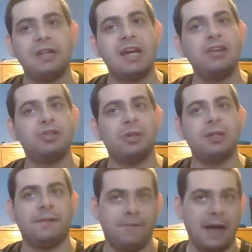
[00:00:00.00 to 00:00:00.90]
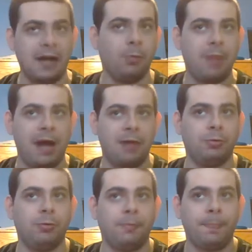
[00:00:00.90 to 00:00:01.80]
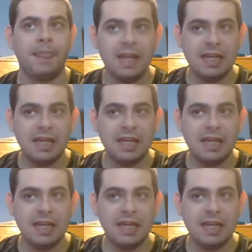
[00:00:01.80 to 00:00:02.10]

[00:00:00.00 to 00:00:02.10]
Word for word: And then during the final battle